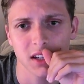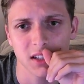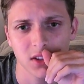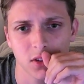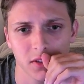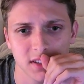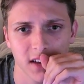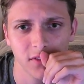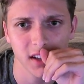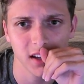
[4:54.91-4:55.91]
So there's
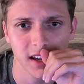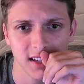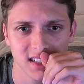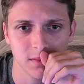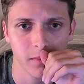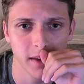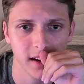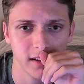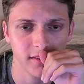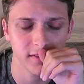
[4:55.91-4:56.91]
definitely a case to be made
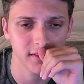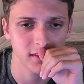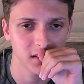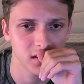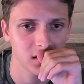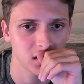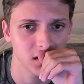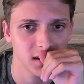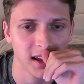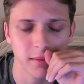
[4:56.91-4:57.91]
of
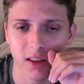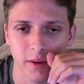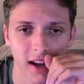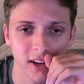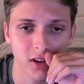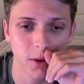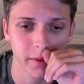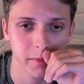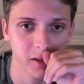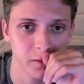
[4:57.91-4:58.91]
And by the way, I do not want
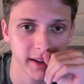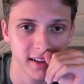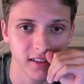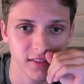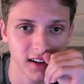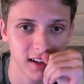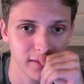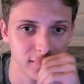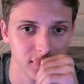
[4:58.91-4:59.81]
him to play d5 really